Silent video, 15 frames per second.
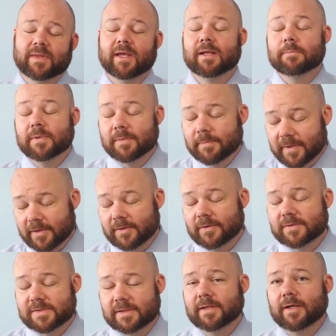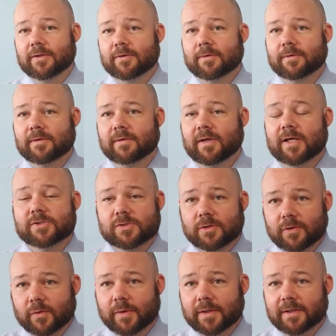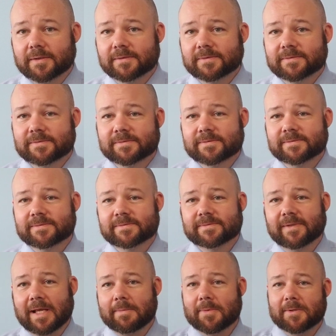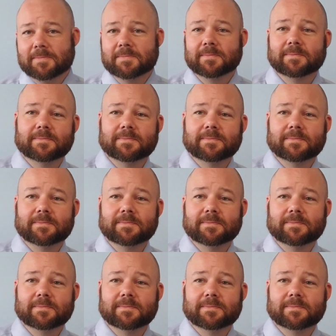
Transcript: and be better together as you're doing it. Amen.